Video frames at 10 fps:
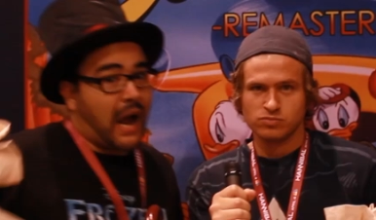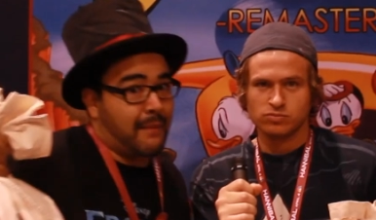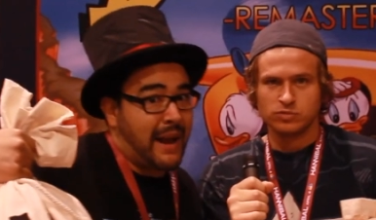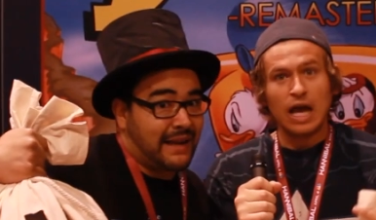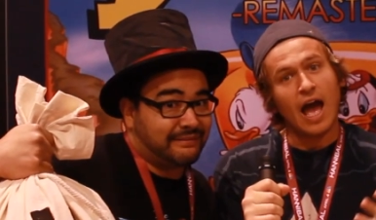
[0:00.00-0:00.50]

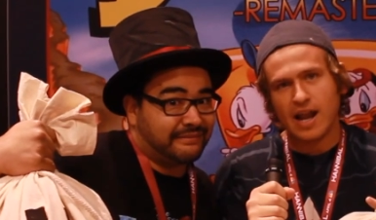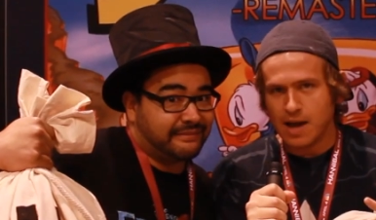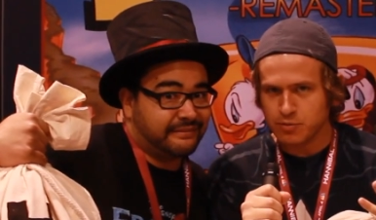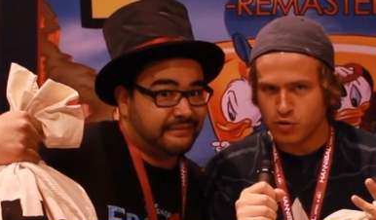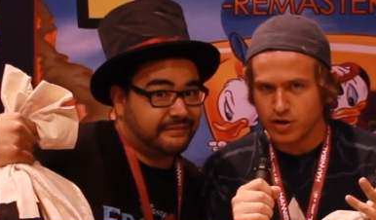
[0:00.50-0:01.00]
Speaker 1: I'm Matt. And
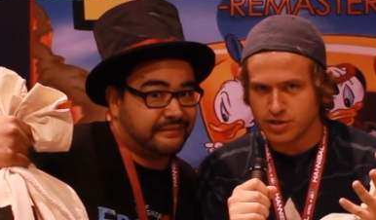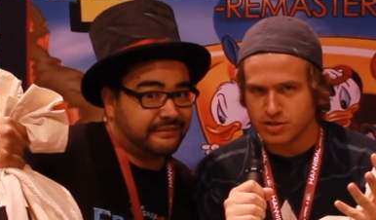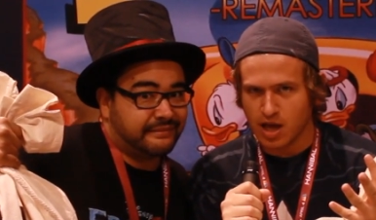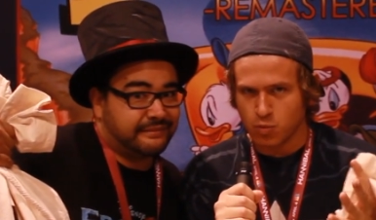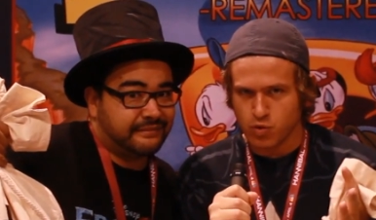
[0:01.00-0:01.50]
I'm
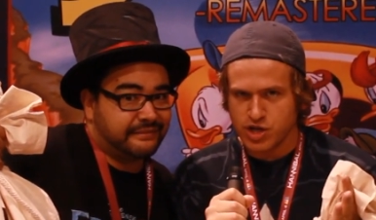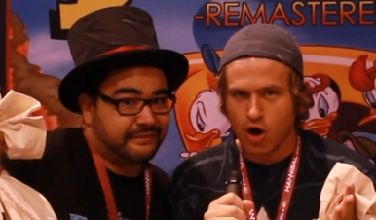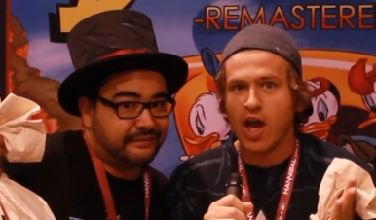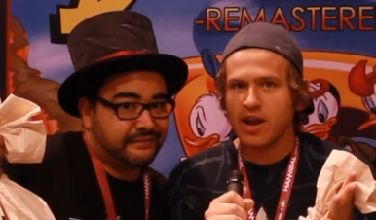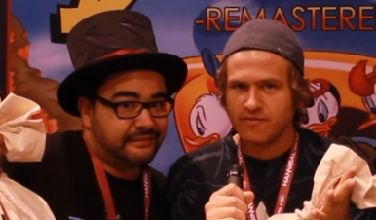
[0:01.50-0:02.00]
Chris, and
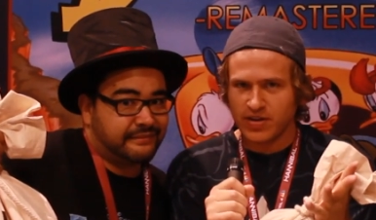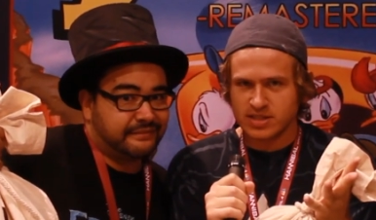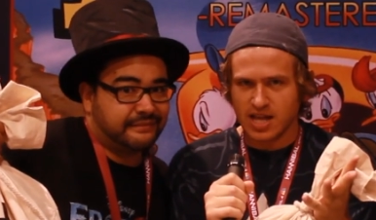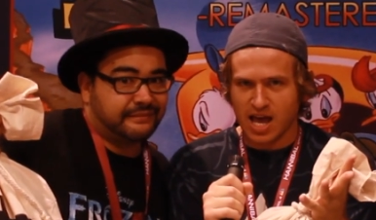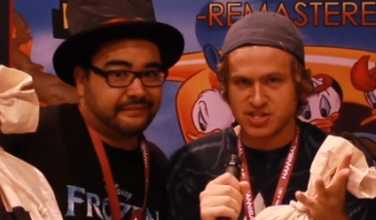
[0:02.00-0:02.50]
we are
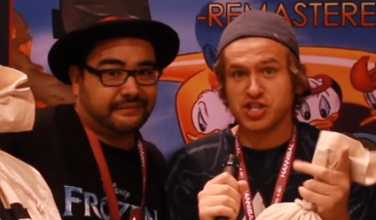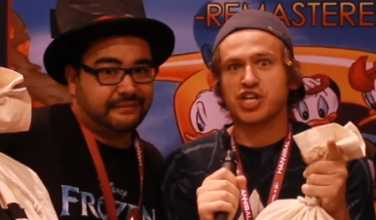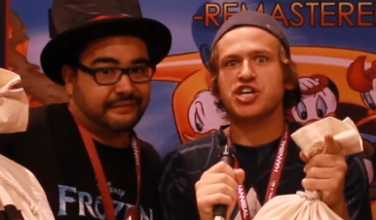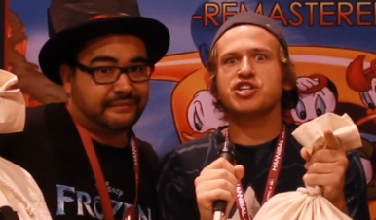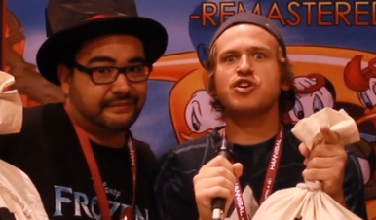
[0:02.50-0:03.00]

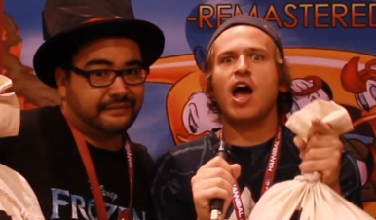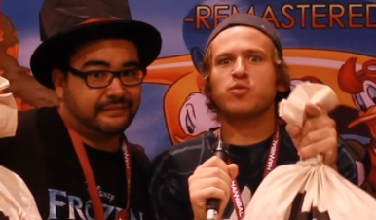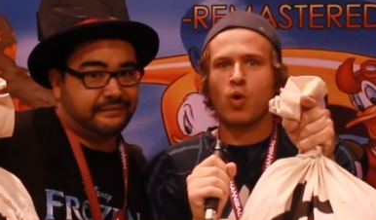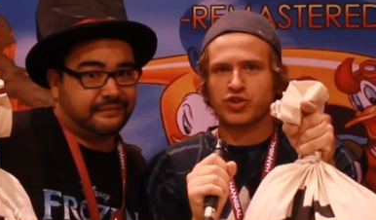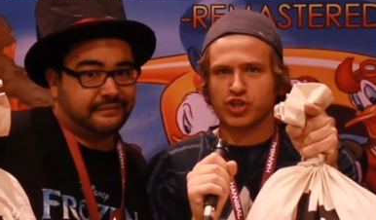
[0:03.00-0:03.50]
Animfantastic here
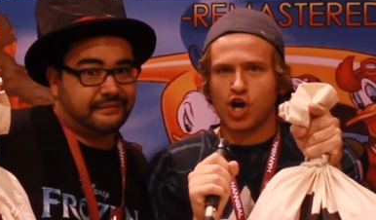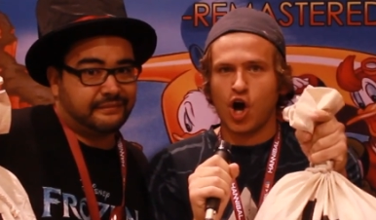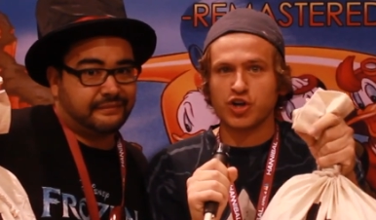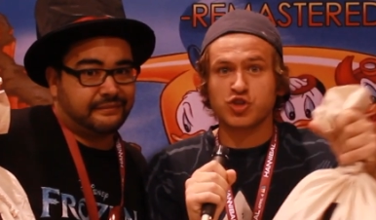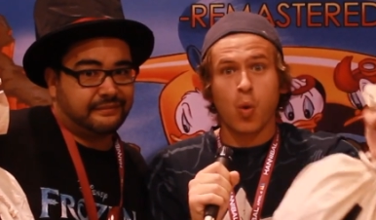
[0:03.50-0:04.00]
at
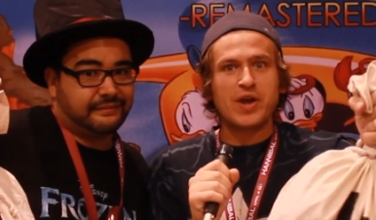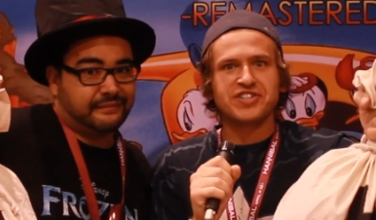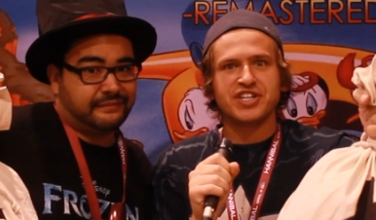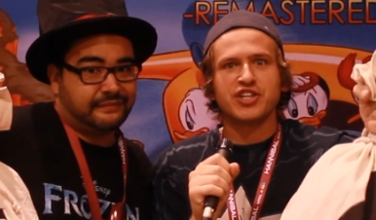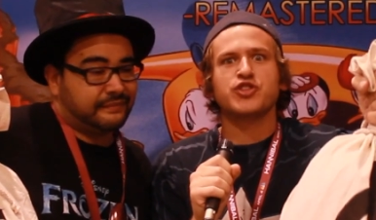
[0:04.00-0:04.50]
WonderCon
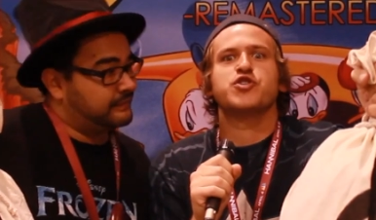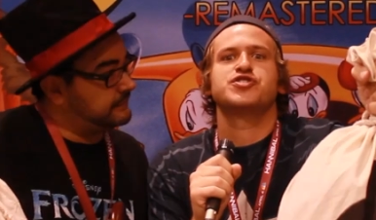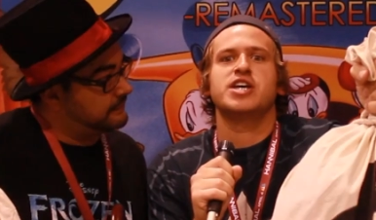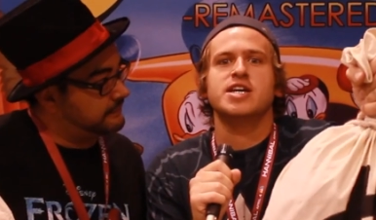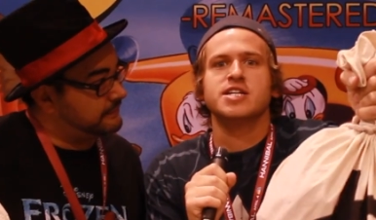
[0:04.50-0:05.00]

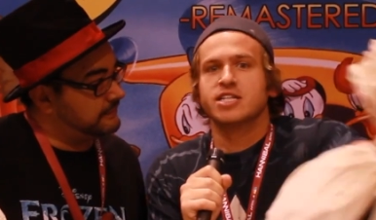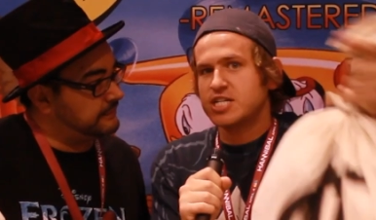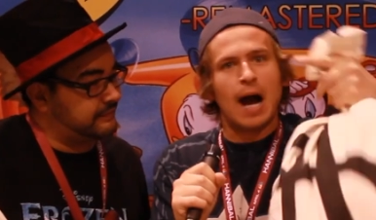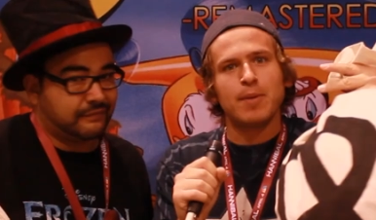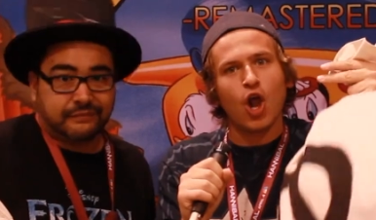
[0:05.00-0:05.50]
2013.
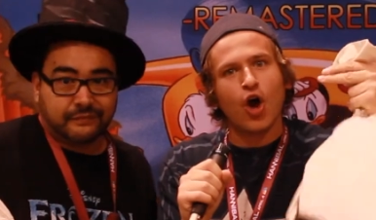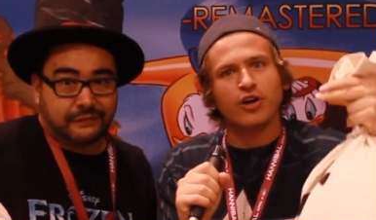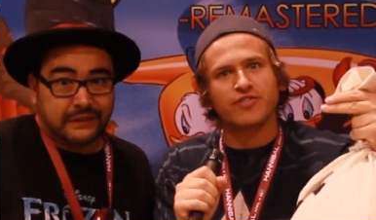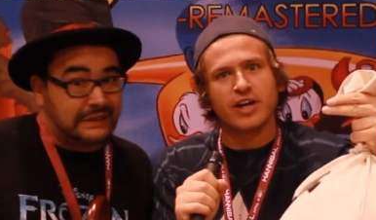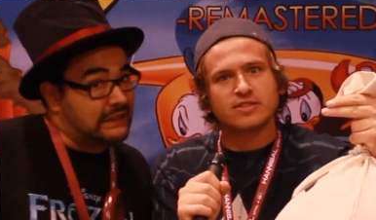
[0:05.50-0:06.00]
Come
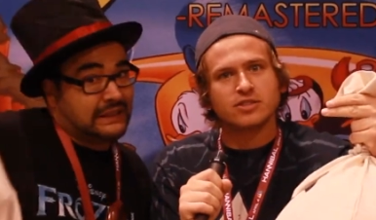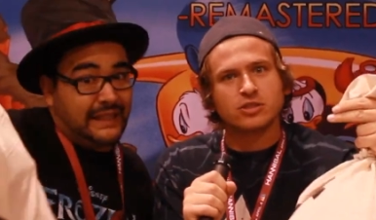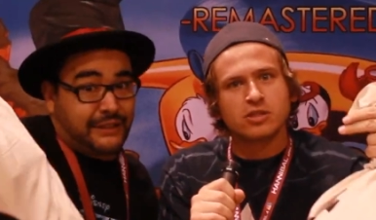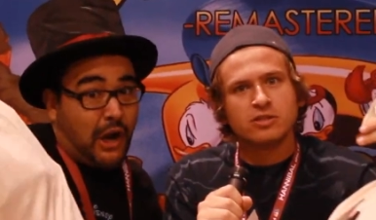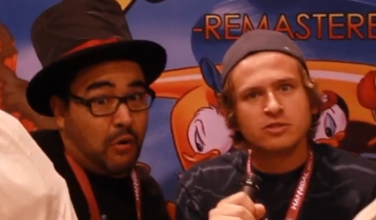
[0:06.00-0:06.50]
along,
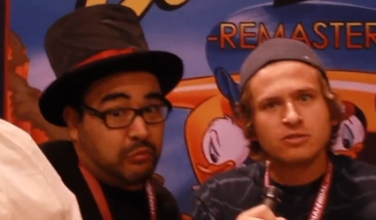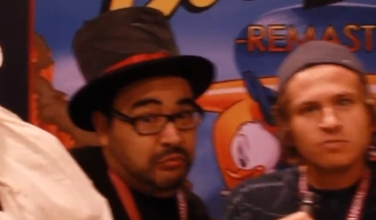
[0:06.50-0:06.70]
friends. Let's go!